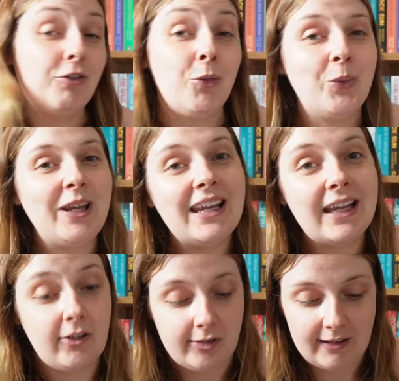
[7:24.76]
for
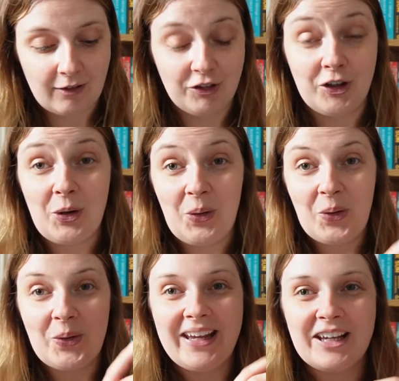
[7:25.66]
week 7,
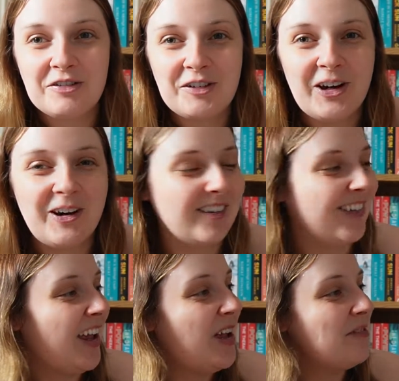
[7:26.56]
we have
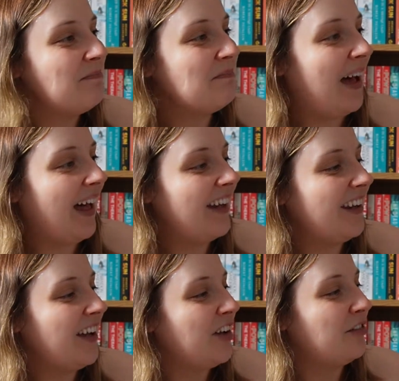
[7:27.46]
got
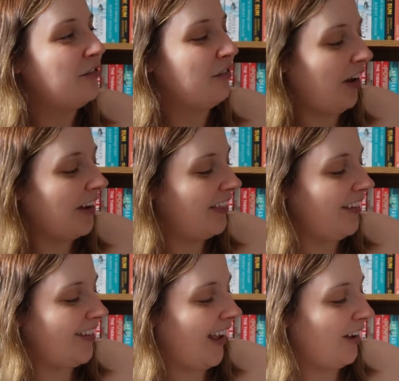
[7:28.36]
Man Fuck
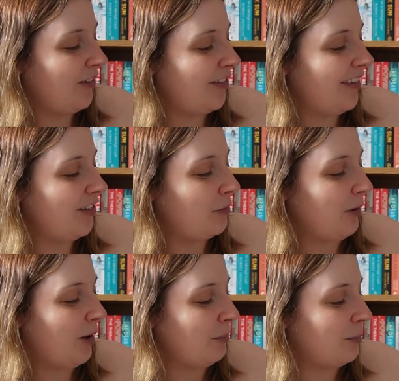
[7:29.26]
This House. This is
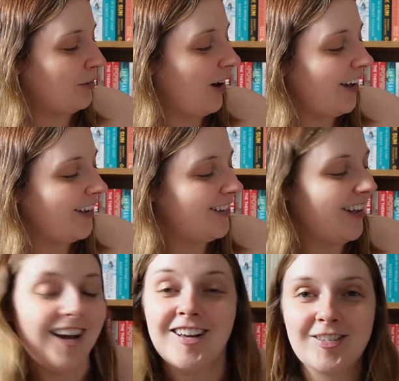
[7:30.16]
by
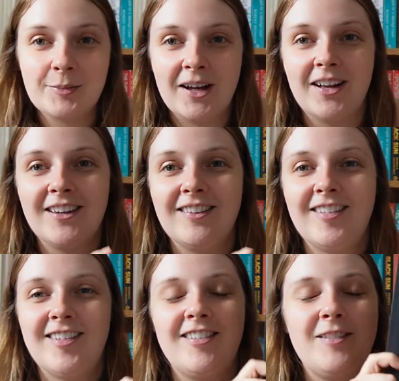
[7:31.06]
Brian Usman, and
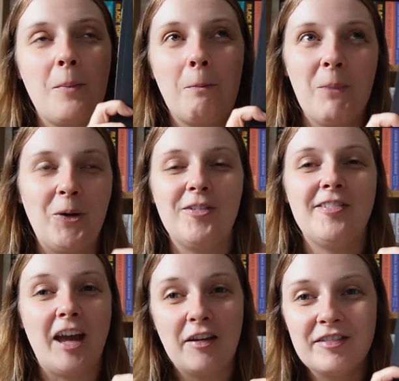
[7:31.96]
this is
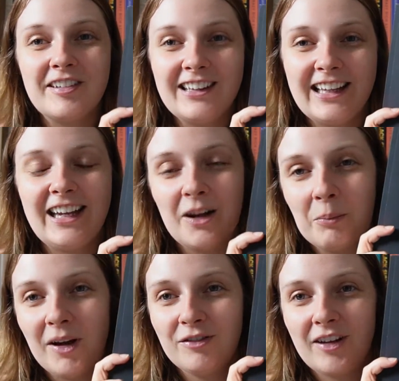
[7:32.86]
most definitely
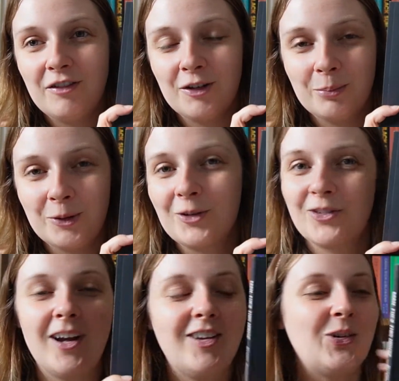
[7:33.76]
my favourite book
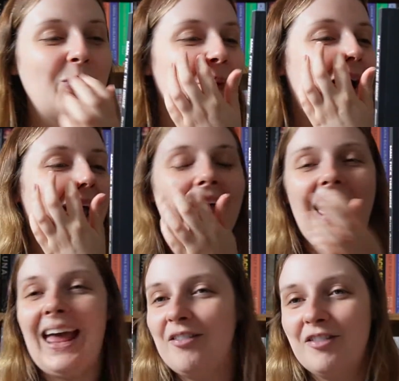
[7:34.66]
title
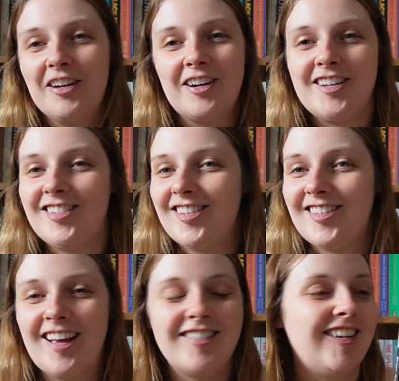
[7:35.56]
ever. It just
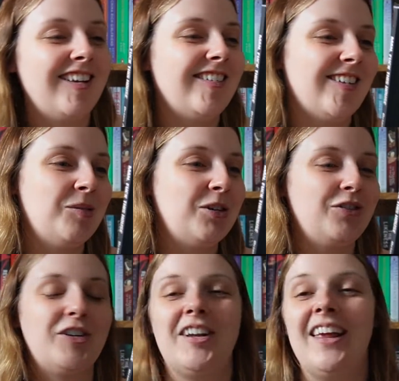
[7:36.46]
sounds like so much
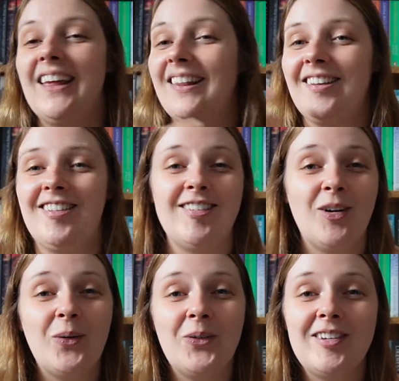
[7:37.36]
fun. This is
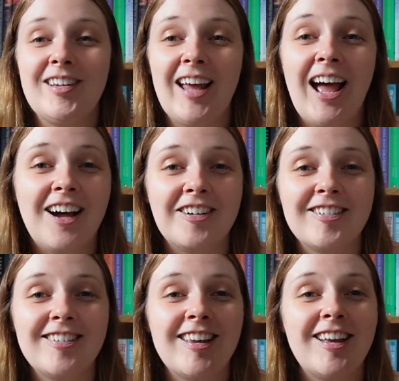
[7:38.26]
a haunted
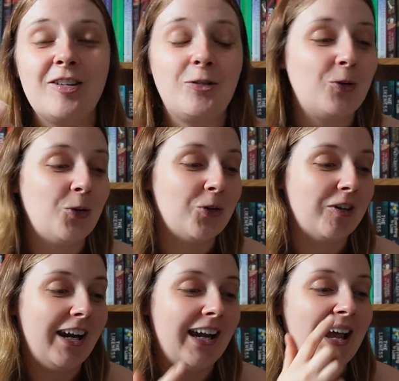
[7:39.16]
house
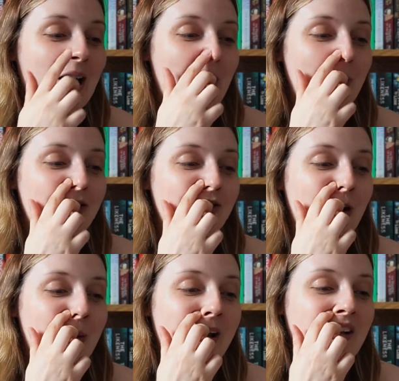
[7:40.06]
story. We're
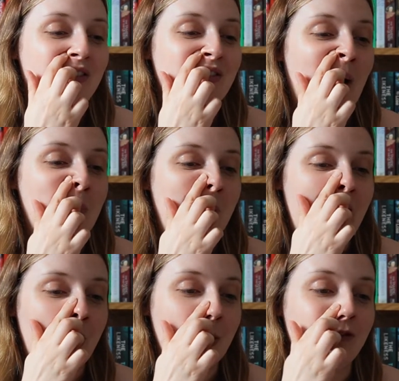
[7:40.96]
following a
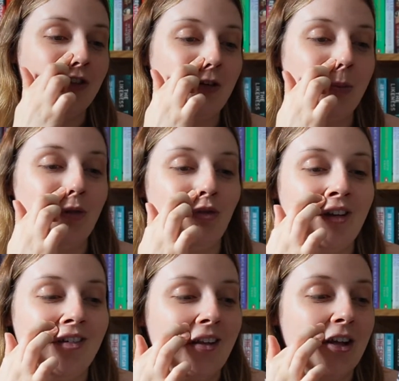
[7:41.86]
family who have just moved
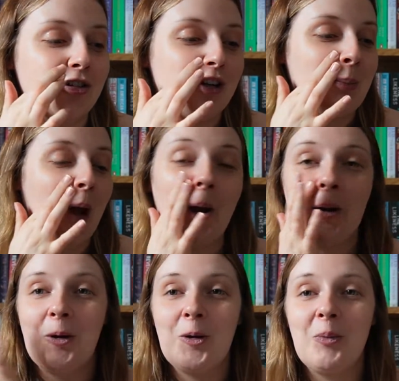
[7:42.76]
into their dream
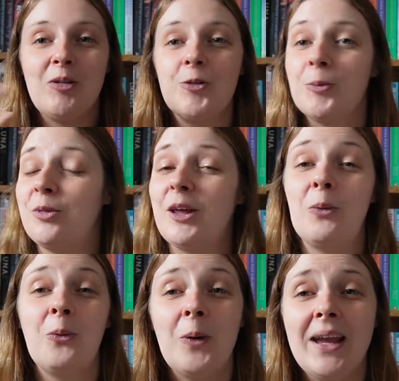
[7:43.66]
home, and
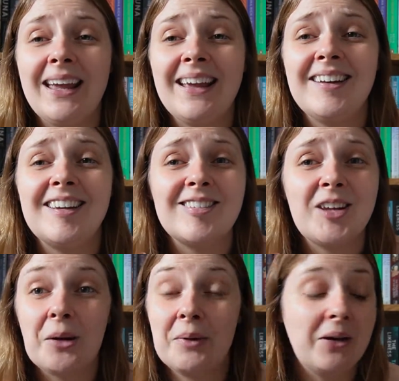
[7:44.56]
something weird is
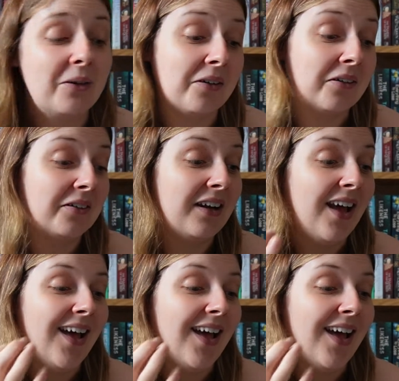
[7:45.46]
going on.